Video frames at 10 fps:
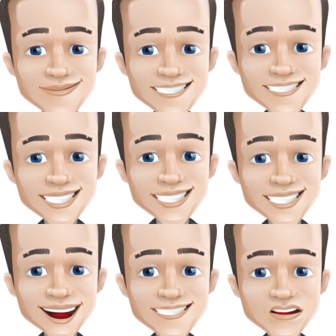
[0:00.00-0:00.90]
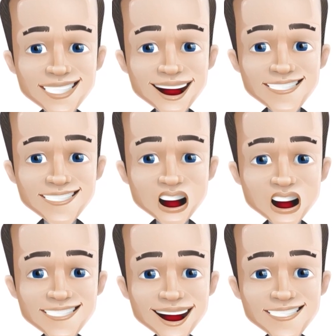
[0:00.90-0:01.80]
from the basic principle of
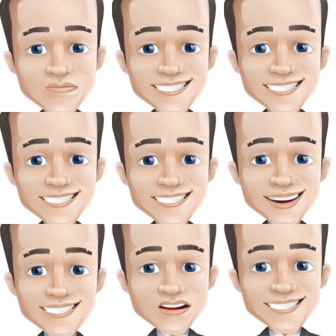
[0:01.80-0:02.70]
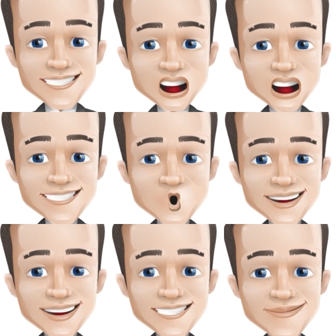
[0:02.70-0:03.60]
holding a position for a short period
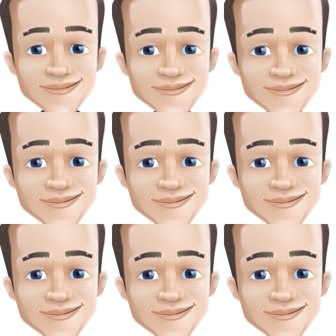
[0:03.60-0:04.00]
of time.